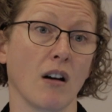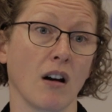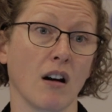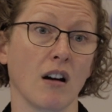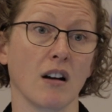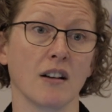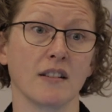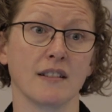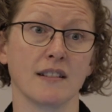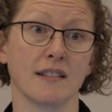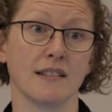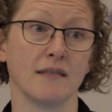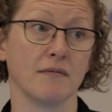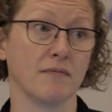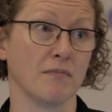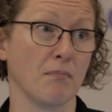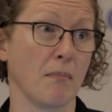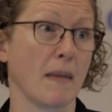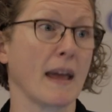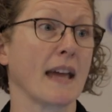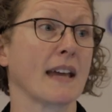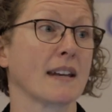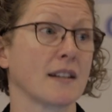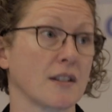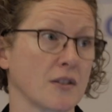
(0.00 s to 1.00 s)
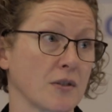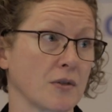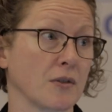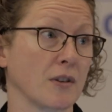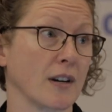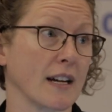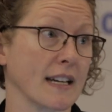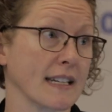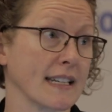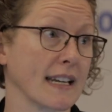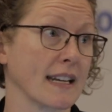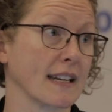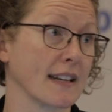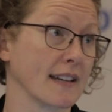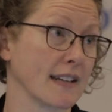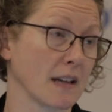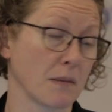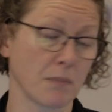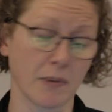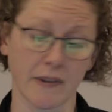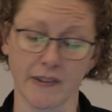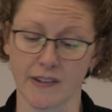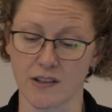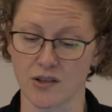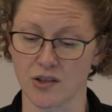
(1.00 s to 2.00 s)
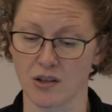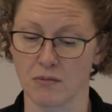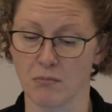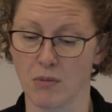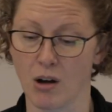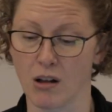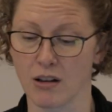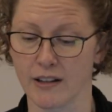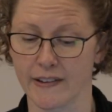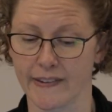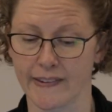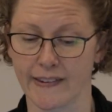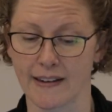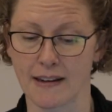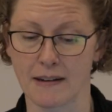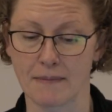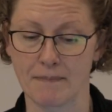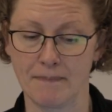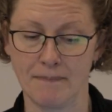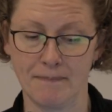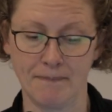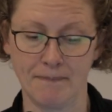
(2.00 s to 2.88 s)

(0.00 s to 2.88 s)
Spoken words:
our mandatory data deposition policy.